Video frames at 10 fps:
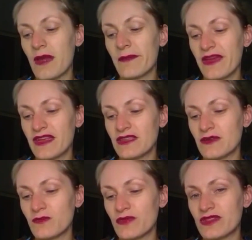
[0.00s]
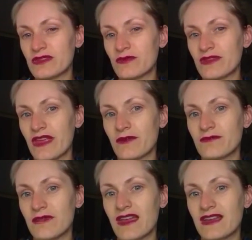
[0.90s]
opinion without
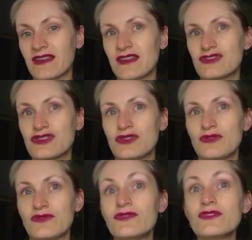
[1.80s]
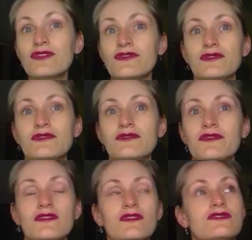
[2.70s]
making it too forceful,
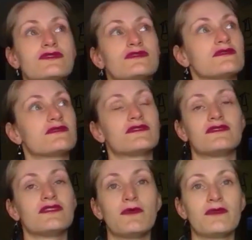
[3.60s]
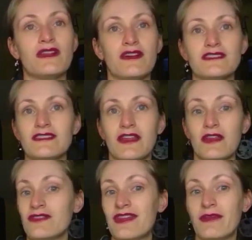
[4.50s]
because nobody likes that
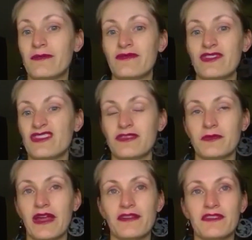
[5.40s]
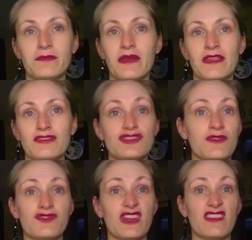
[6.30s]
they're somebody else's opinion
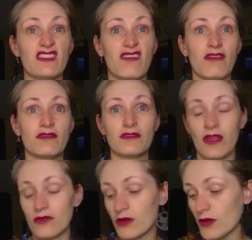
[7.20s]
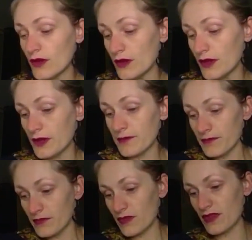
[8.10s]
shoved down their throat. So
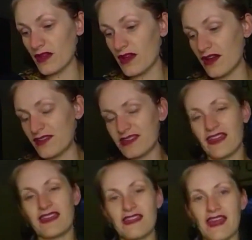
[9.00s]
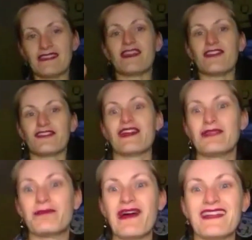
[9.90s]
I was like, yes, I found
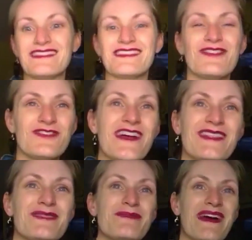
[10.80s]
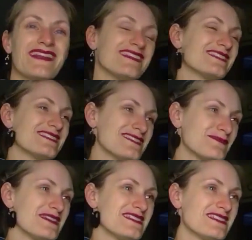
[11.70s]
the balance, I
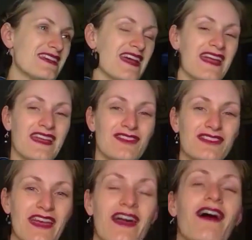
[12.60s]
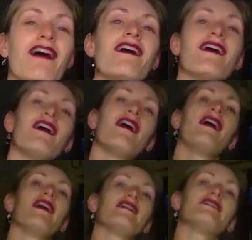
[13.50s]
submitted it, and I was like, ha,
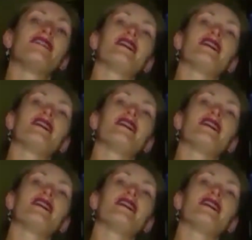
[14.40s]
that's